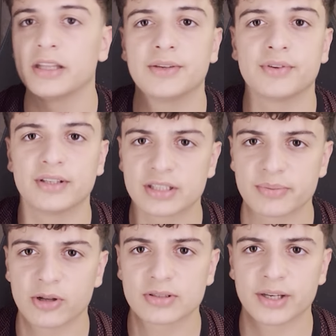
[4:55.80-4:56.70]
even
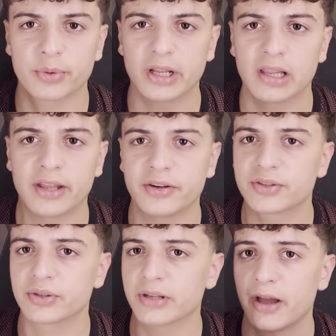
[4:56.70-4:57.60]
smells like real leather.
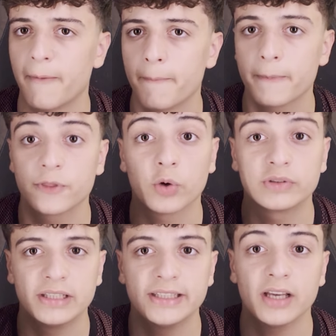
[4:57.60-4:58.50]
So yeah,
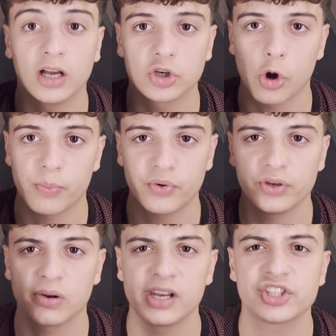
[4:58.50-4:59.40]
totally a cop.
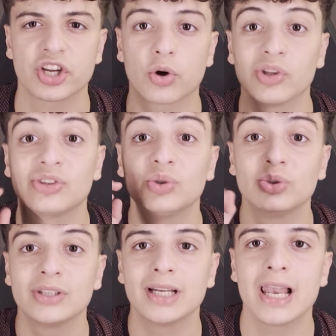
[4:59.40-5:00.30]
Now let's check on to
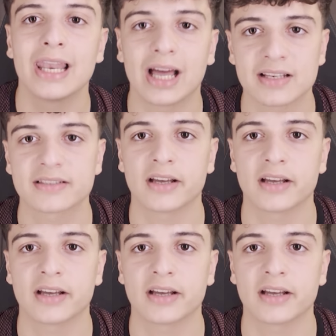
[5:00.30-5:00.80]
the last